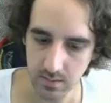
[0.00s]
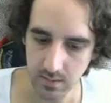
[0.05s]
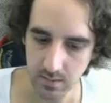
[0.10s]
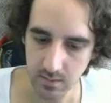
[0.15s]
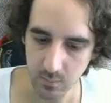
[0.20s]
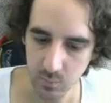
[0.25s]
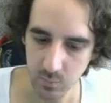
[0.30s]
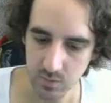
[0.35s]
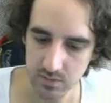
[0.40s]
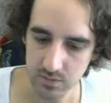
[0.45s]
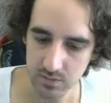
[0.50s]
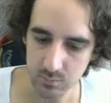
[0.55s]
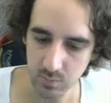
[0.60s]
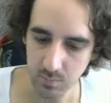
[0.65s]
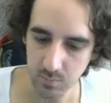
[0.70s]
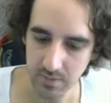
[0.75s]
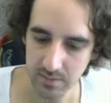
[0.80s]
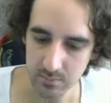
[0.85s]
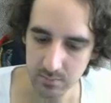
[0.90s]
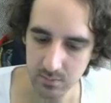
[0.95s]
We don't need to
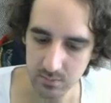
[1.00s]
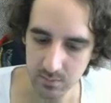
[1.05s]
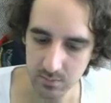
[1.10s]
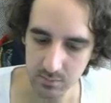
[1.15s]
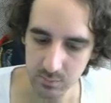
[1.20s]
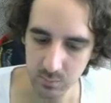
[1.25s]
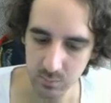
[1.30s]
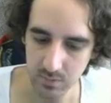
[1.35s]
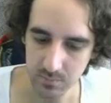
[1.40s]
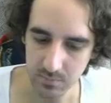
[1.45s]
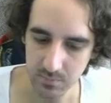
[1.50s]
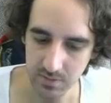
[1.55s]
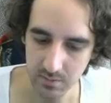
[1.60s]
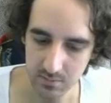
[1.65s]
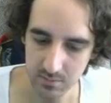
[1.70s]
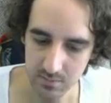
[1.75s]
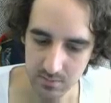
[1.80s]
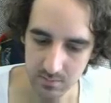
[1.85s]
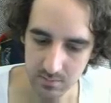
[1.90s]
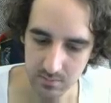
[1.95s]
apply to the 3rd one
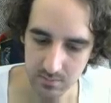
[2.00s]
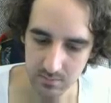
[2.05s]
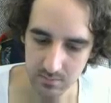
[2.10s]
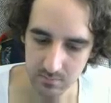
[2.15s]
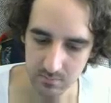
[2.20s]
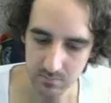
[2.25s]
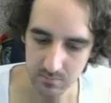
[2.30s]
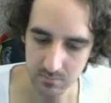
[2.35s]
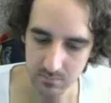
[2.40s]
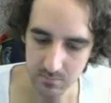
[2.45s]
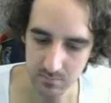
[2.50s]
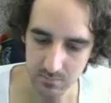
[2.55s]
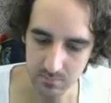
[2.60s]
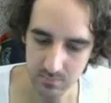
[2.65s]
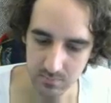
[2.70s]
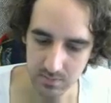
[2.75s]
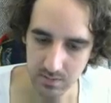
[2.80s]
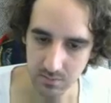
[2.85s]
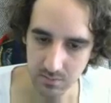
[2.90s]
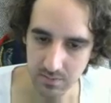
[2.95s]
because
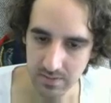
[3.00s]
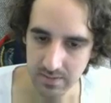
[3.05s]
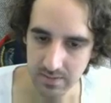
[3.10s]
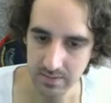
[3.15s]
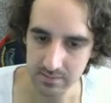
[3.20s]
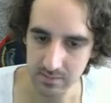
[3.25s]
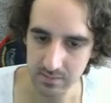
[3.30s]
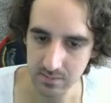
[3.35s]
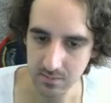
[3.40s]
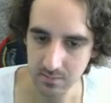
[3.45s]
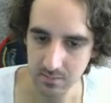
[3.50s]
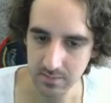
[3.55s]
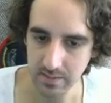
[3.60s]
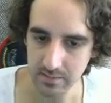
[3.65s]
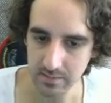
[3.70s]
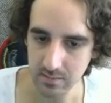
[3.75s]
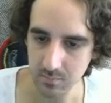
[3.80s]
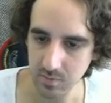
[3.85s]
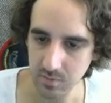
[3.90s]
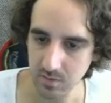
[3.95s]
they already are
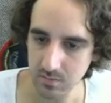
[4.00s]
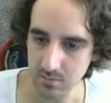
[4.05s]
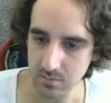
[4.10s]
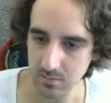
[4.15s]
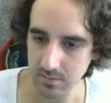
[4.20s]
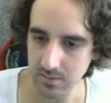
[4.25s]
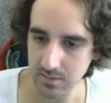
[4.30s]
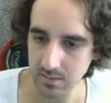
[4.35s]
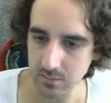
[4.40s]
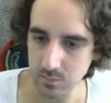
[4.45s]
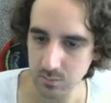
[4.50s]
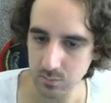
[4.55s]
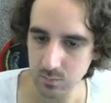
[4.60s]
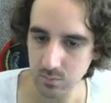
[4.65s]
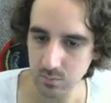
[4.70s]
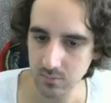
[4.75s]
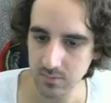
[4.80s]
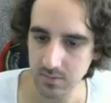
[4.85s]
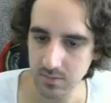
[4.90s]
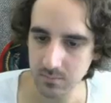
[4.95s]
disconnected because I did it to 2
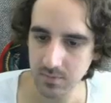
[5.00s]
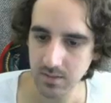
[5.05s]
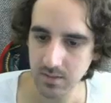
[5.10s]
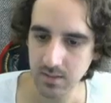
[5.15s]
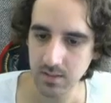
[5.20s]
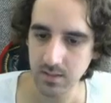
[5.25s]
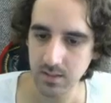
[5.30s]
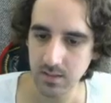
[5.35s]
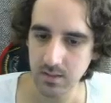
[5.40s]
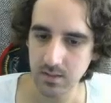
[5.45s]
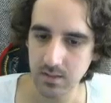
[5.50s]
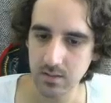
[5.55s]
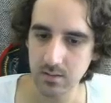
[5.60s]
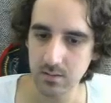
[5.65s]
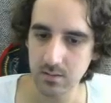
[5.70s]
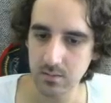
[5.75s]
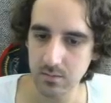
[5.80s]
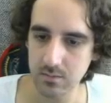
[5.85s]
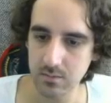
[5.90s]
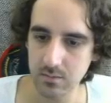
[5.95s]
of them.
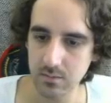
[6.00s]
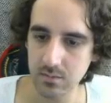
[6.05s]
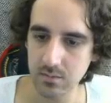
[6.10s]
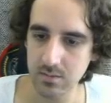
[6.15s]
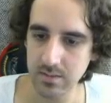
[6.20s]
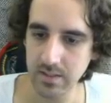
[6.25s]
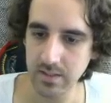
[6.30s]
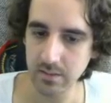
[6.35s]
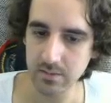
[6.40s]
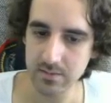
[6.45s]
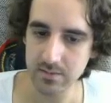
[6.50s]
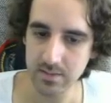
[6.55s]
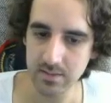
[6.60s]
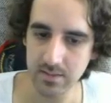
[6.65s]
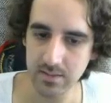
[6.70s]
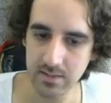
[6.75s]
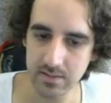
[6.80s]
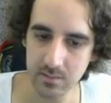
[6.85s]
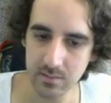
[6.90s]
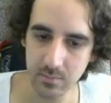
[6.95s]
So you see how it's adding
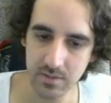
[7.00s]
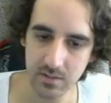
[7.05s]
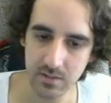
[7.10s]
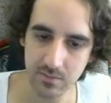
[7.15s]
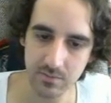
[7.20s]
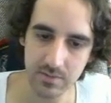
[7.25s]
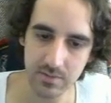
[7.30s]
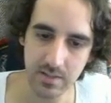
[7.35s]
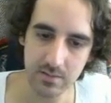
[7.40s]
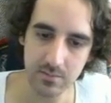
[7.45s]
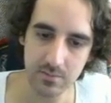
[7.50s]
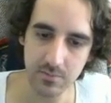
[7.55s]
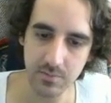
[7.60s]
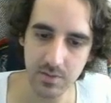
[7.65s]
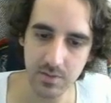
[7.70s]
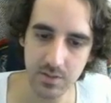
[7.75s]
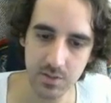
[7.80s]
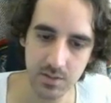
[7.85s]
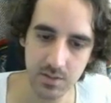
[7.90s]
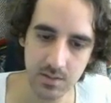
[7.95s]
a little bit of nice
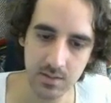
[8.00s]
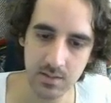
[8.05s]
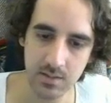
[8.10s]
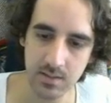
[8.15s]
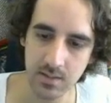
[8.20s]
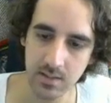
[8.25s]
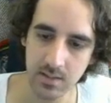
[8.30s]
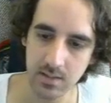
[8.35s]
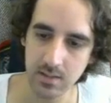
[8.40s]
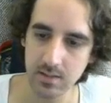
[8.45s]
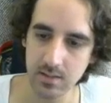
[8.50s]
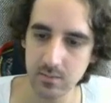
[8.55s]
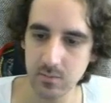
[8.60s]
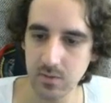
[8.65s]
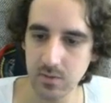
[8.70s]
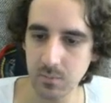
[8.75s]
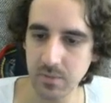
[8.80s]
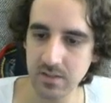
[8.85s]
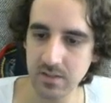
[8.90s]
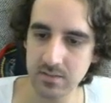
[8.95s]
fringing that
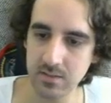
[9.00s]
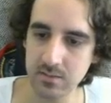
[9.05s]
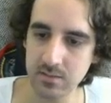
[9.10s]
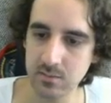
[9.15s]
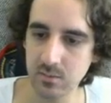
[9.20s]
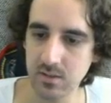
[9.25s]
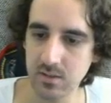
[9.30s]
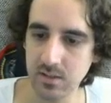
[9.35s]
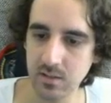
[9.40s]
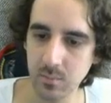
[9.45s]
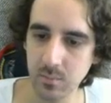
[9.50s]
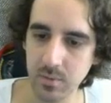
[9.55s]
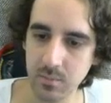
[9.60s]
makes this look a little bit